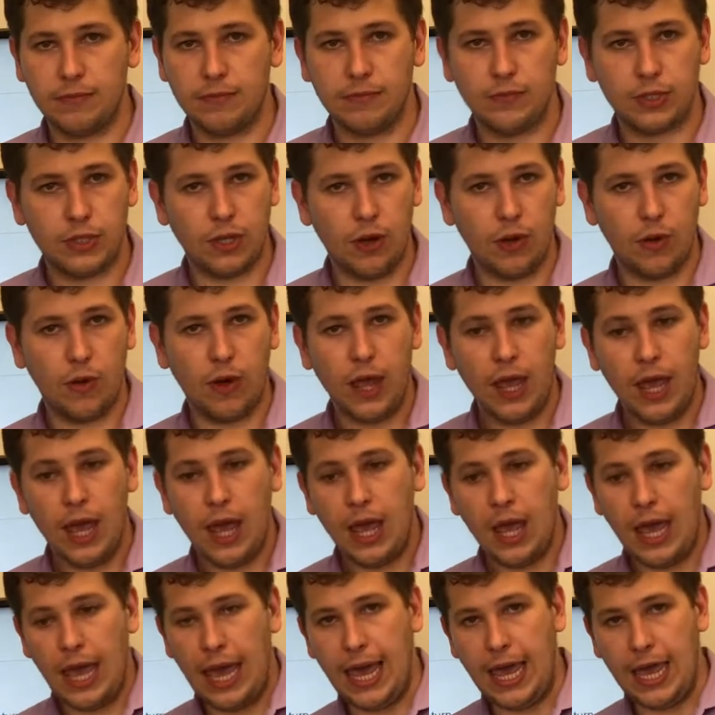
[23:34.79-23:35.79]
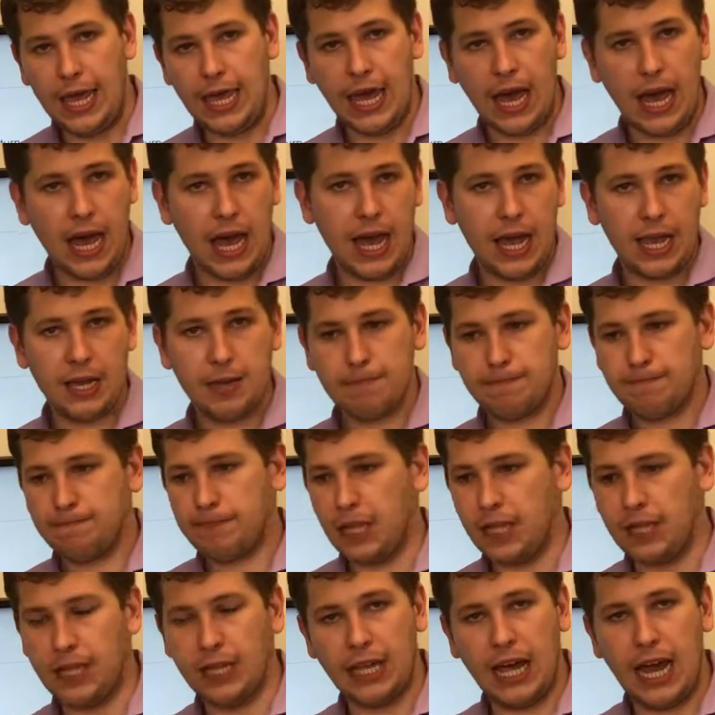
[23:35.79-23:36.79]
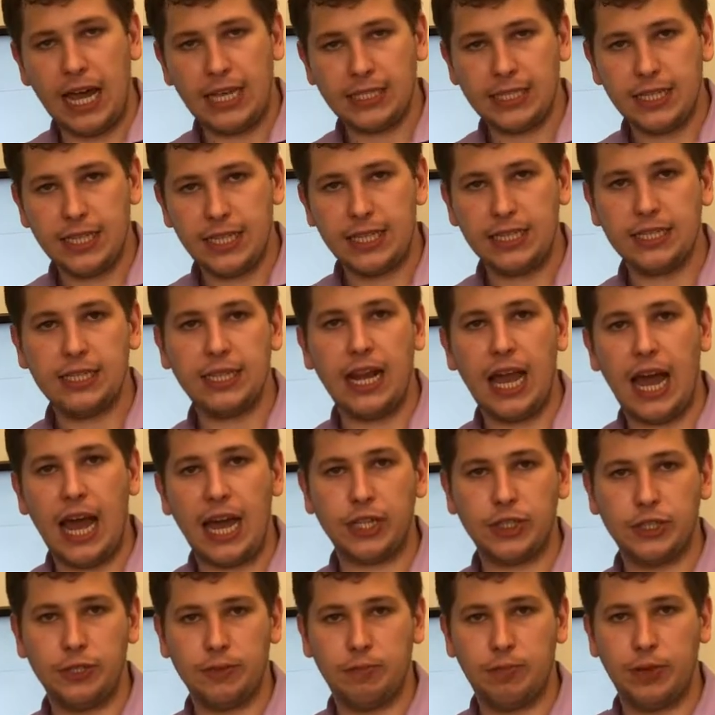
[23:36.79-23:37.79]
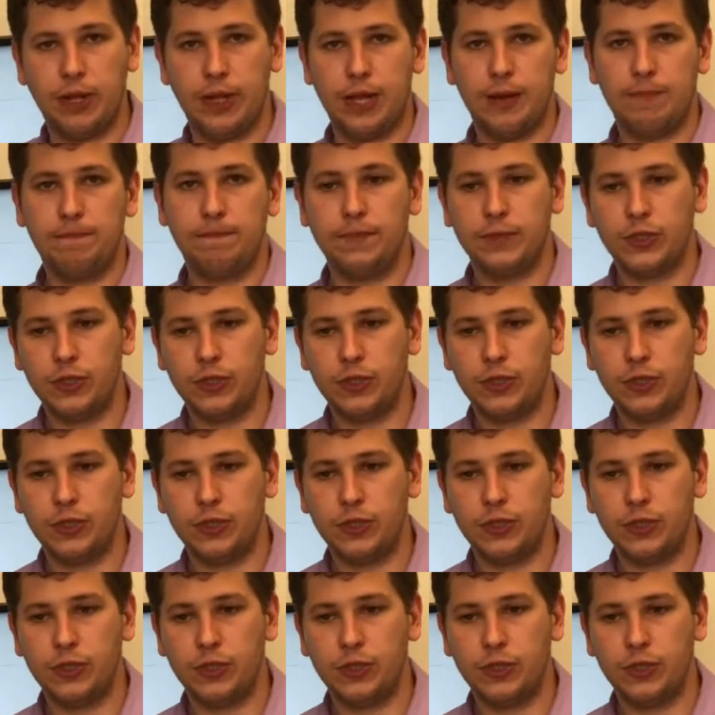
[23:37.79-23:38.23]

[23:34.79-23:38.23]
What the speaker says: So AI, the last thing is an action plan.